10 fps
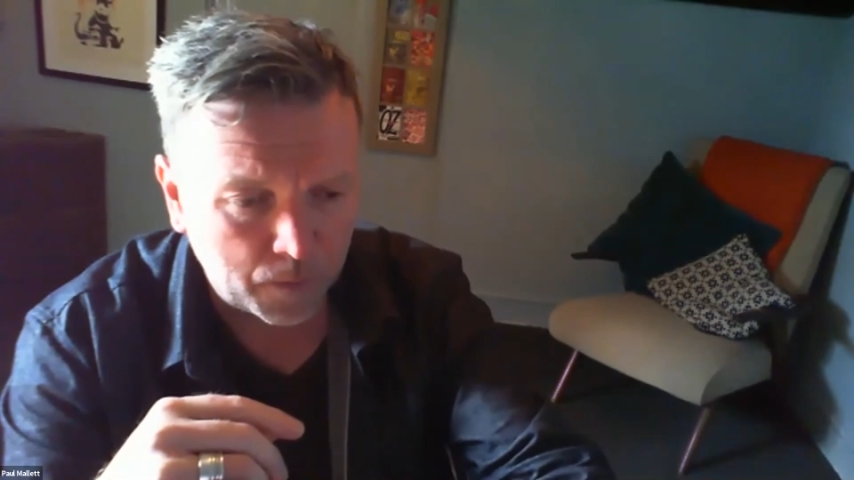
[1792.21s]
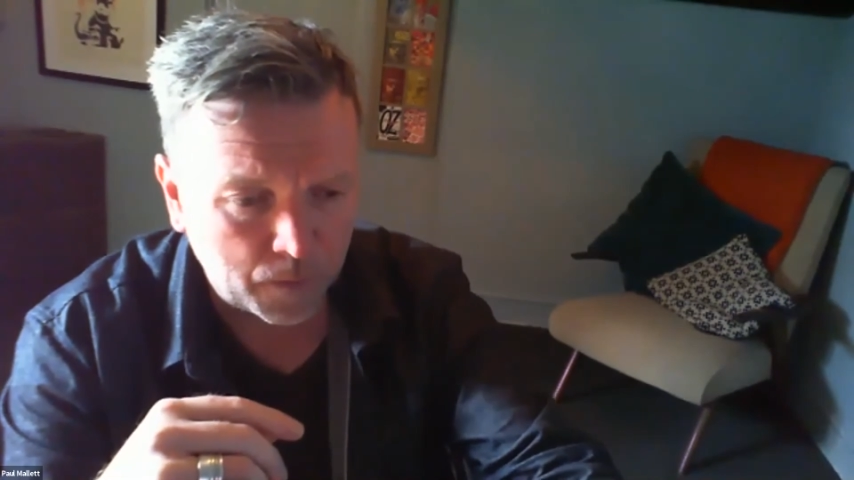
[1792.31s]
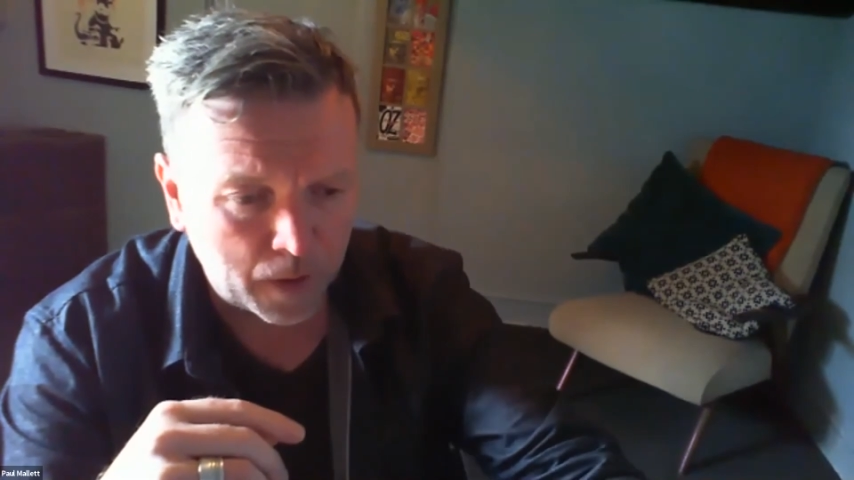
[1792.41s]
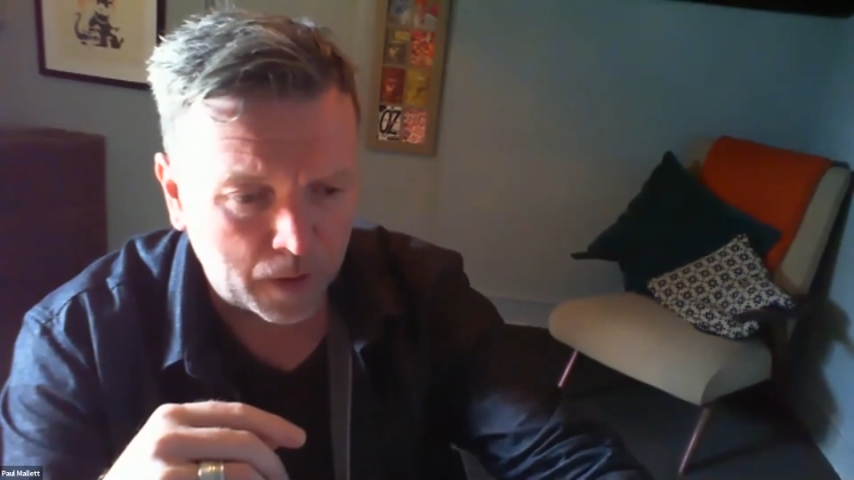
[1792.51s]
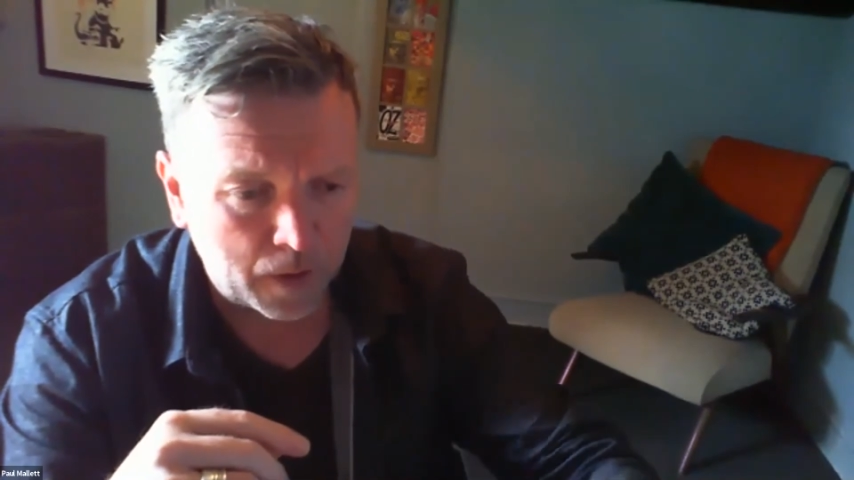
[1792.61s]

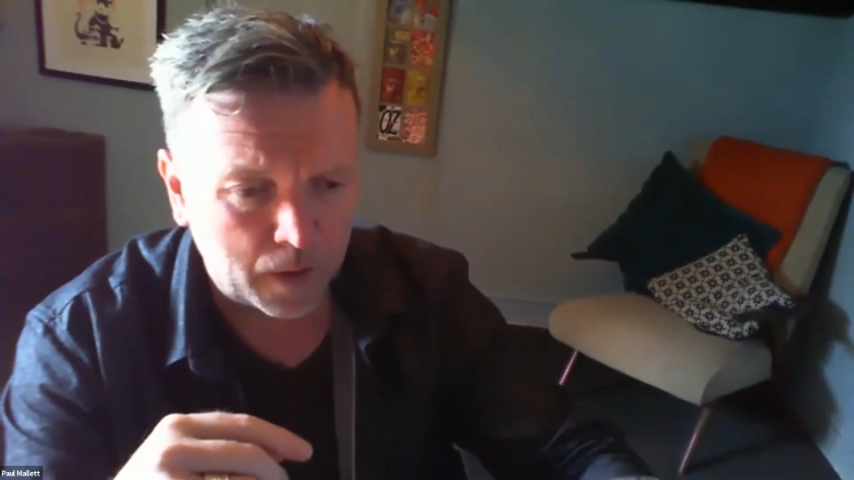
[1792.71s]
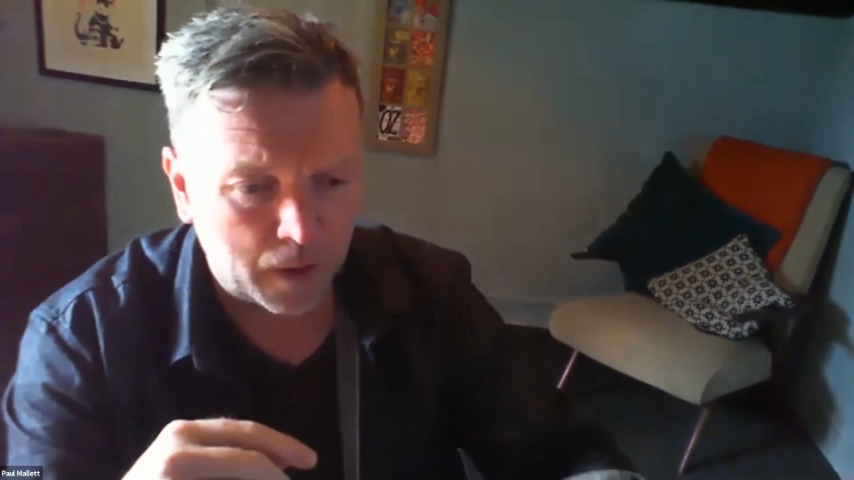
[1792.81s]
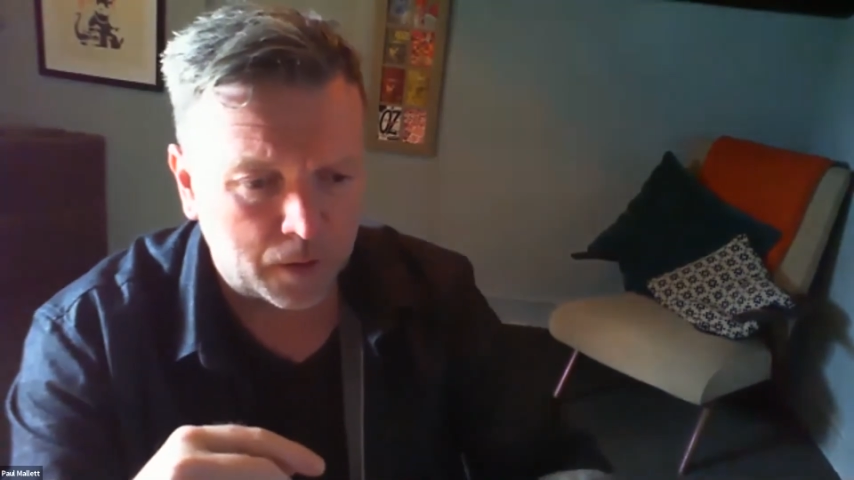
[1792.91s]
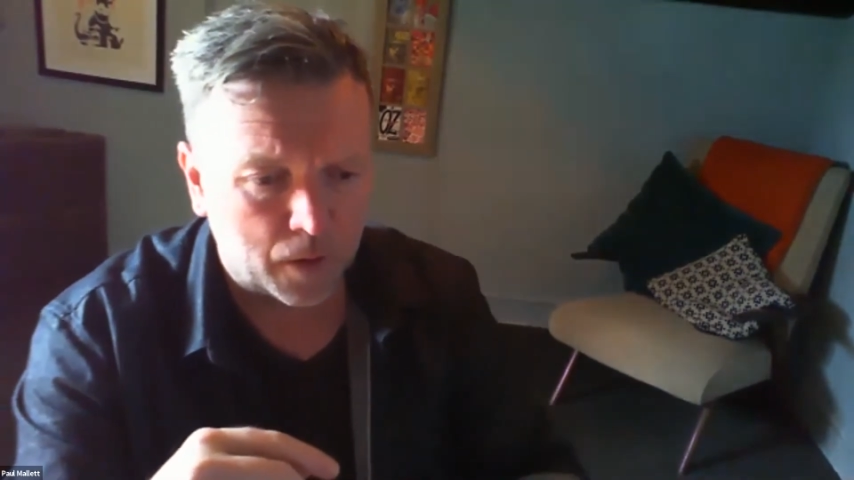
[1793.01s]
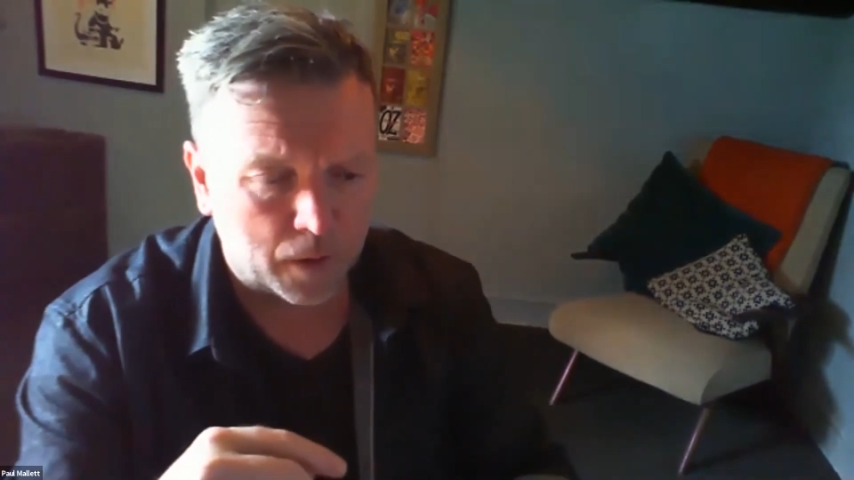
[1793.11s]
the
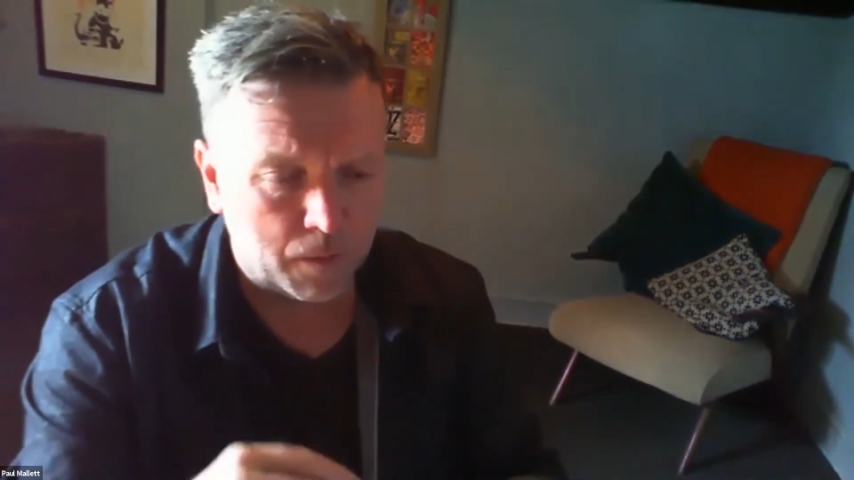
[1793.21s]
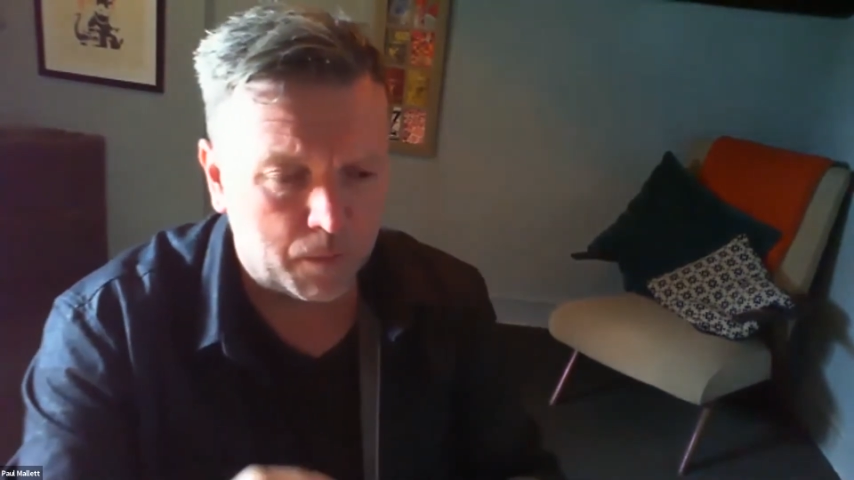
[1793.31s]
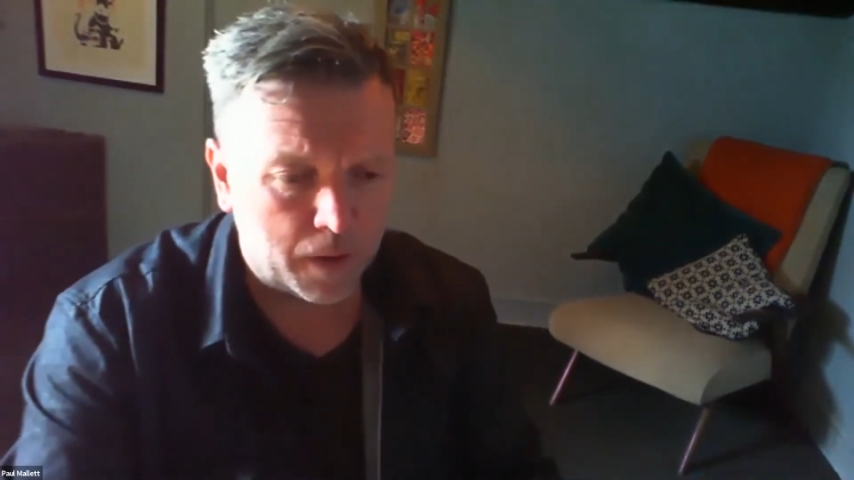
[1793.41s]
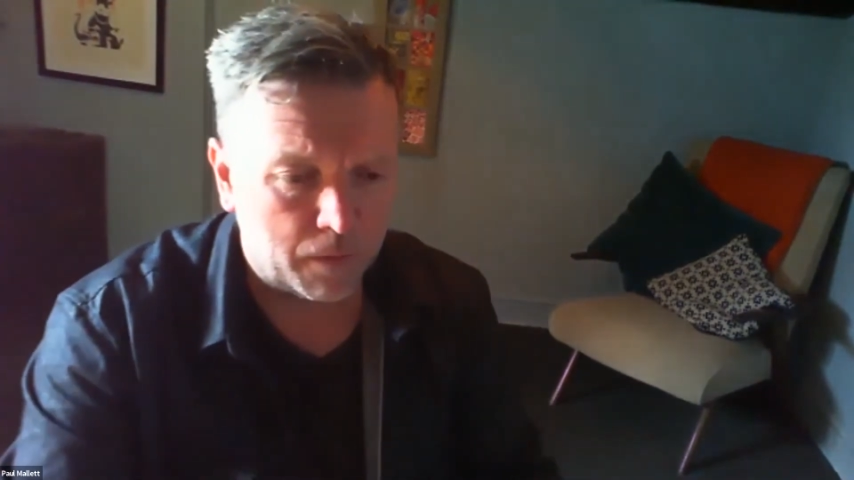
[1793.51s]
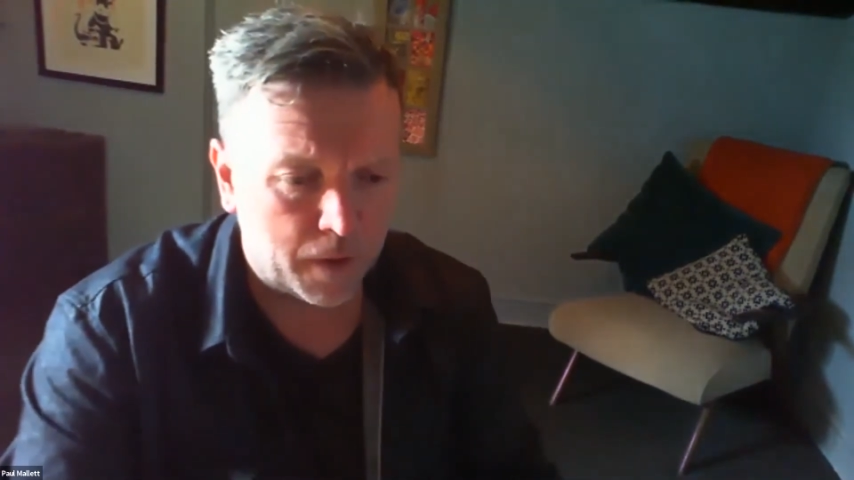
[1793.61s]
Interactive
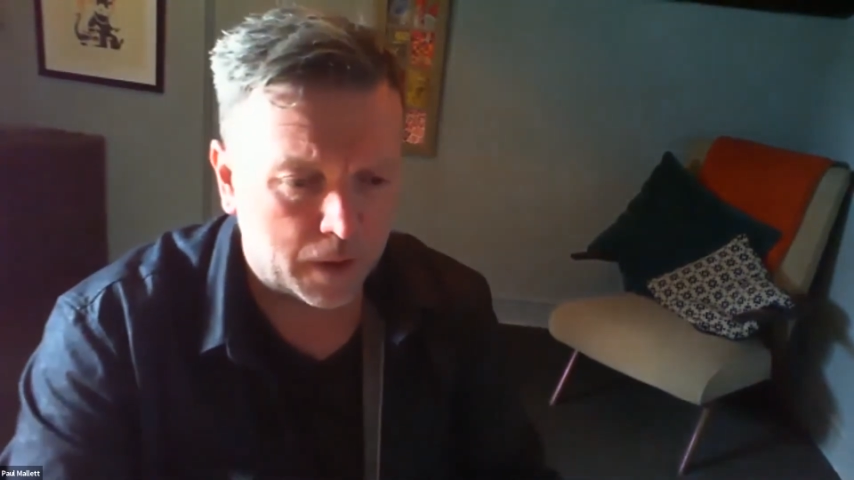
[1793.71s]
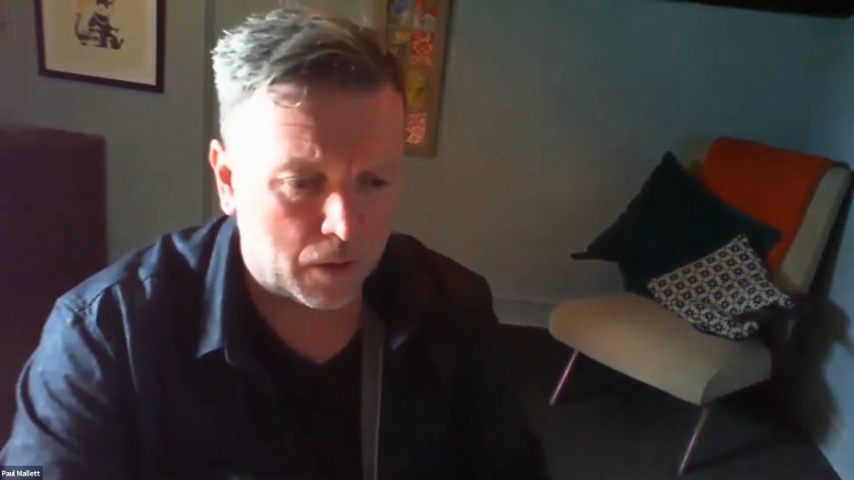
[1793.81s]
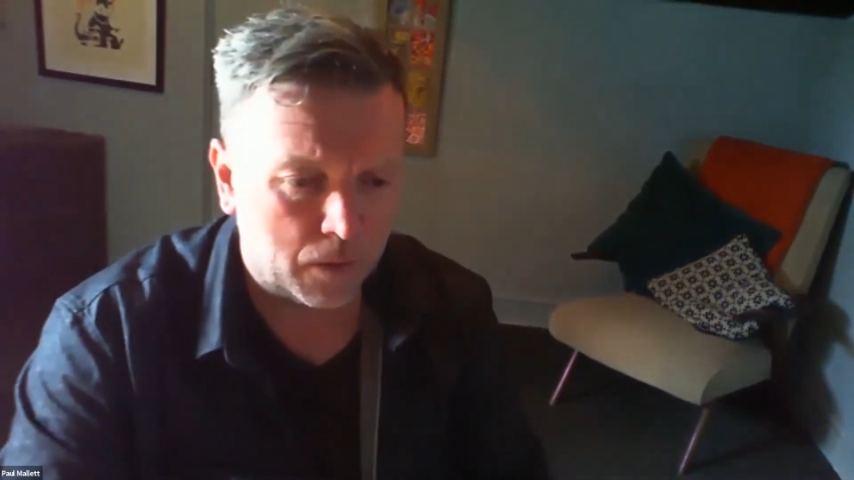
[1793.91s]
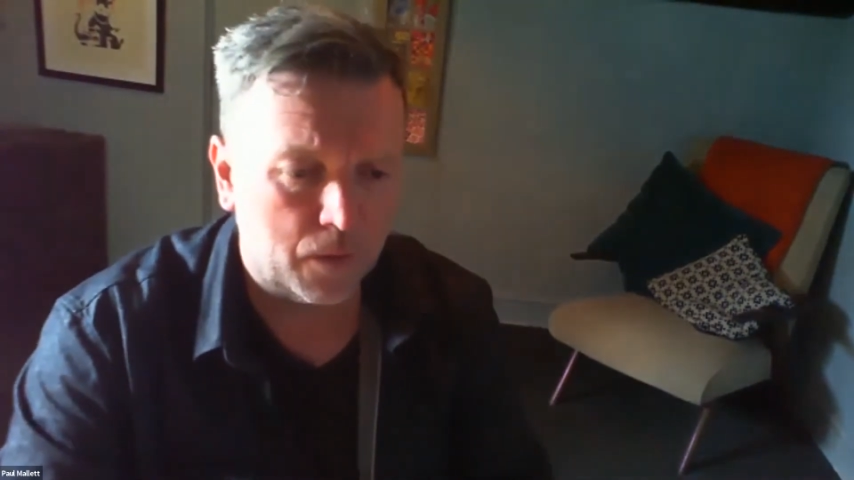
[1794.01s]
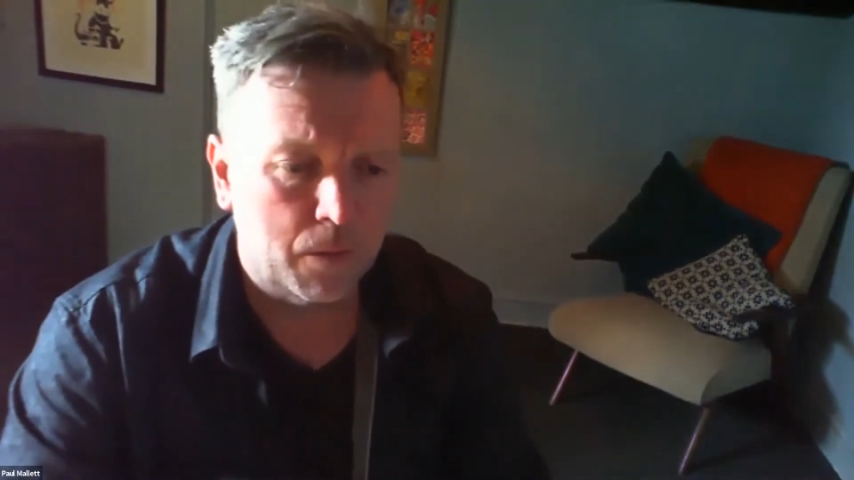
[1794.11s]
Media Retail
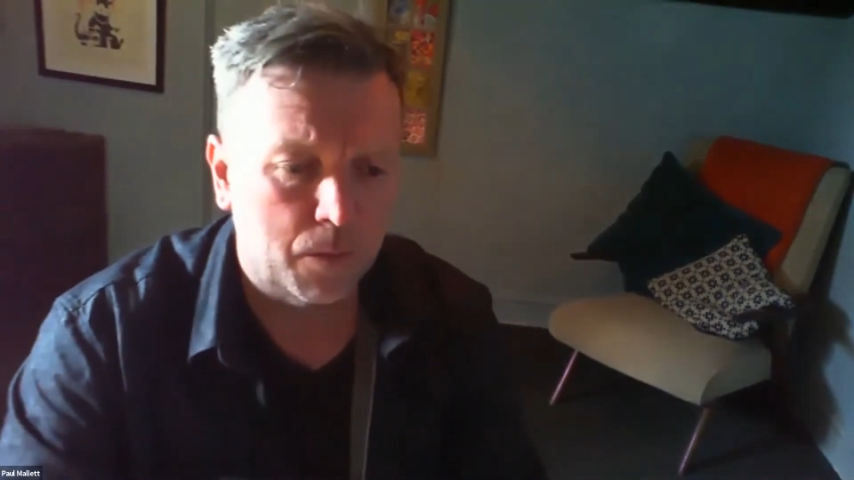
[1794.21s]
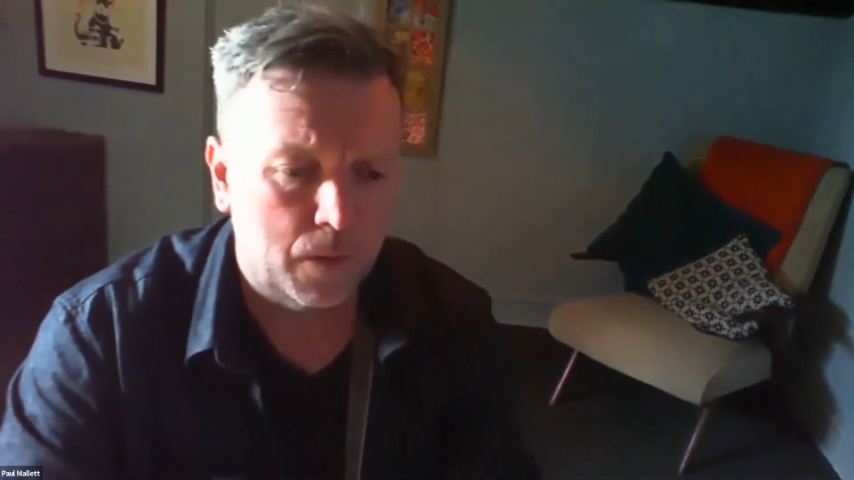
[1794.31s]
Group.